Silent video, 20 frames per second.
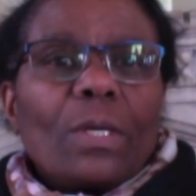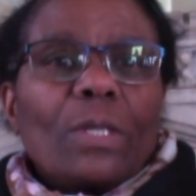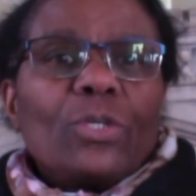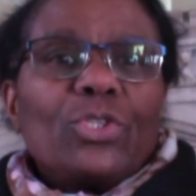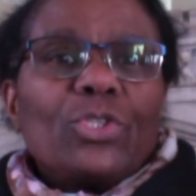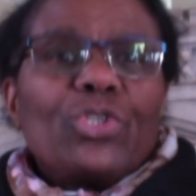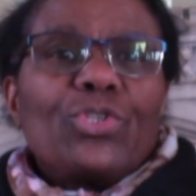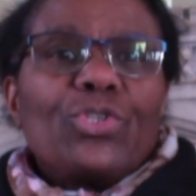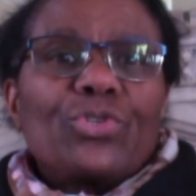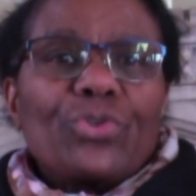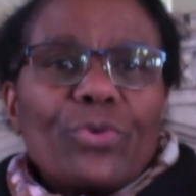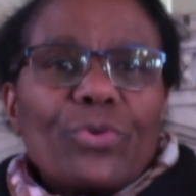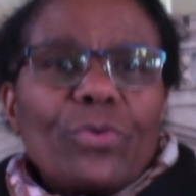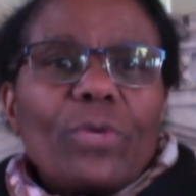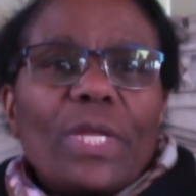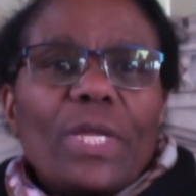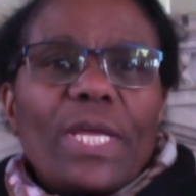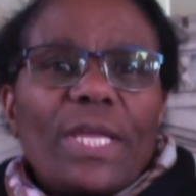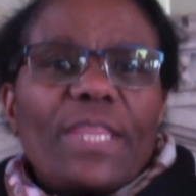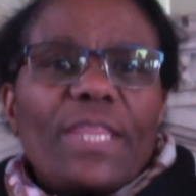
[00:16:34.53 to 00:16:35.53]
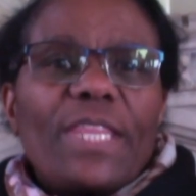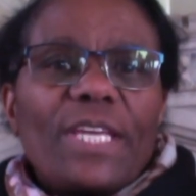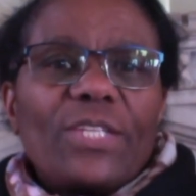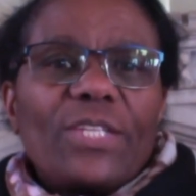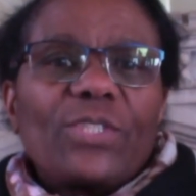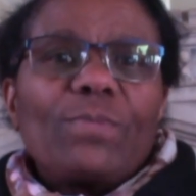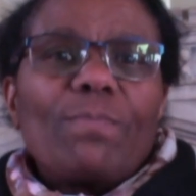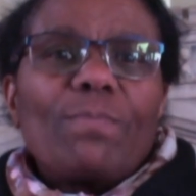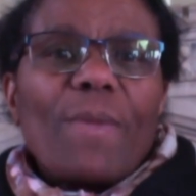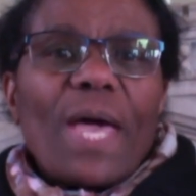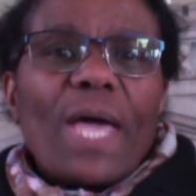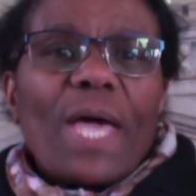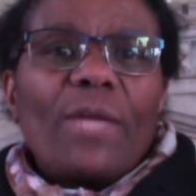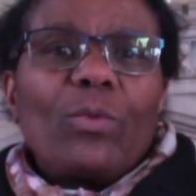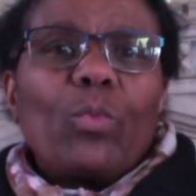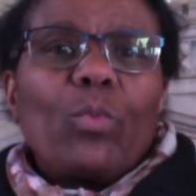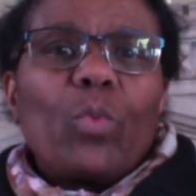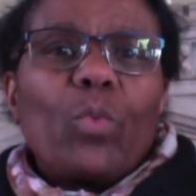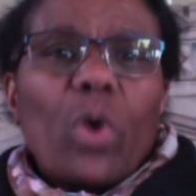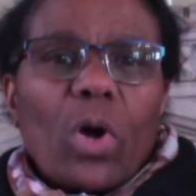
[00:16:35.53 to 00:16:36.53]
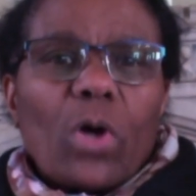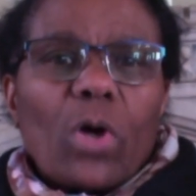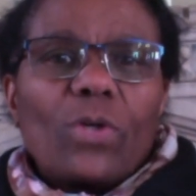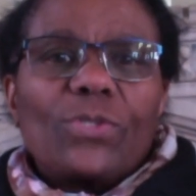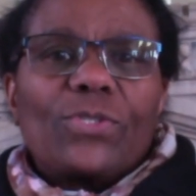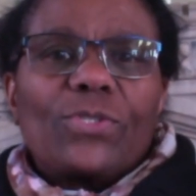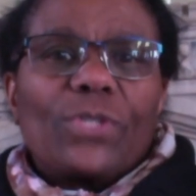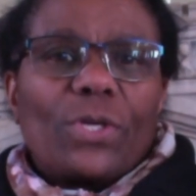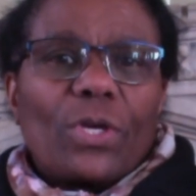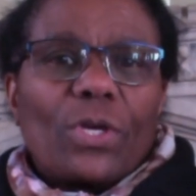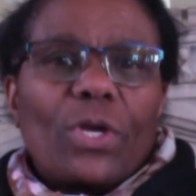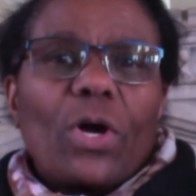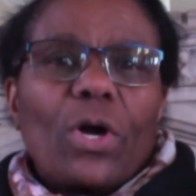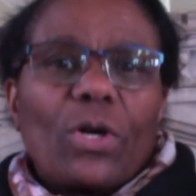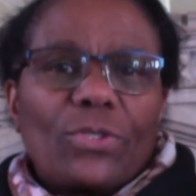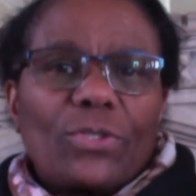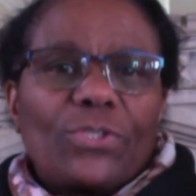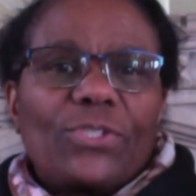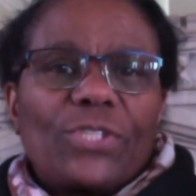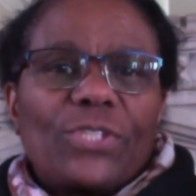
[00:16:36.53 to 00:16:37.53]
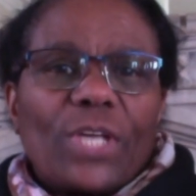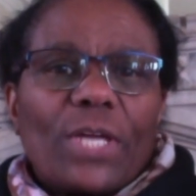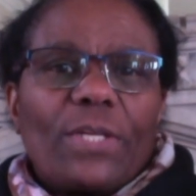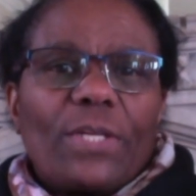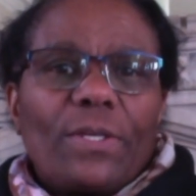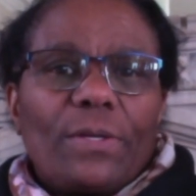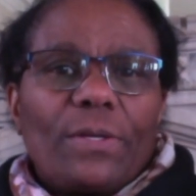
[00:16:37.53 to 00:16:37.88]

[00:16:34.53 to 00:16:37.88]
Truly, this man was God's son.